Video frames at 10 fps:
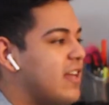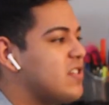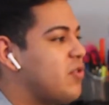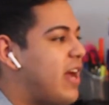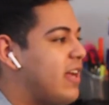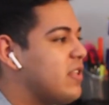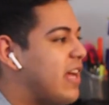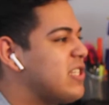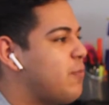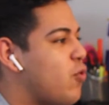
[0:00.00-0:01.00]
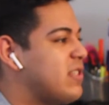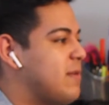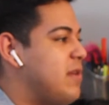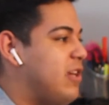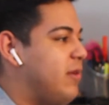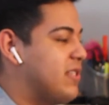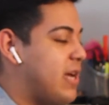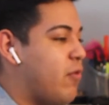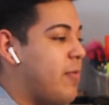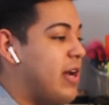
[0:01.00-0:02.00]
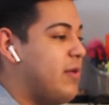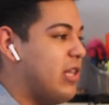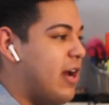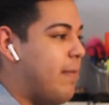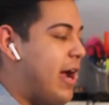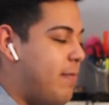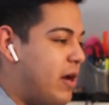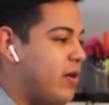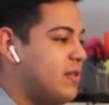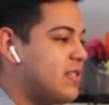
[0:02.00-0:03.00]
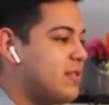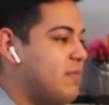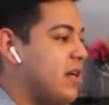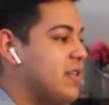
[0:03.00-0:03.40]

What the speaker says: Yeah, so that spoke to me because that reminded me a lot of my parents,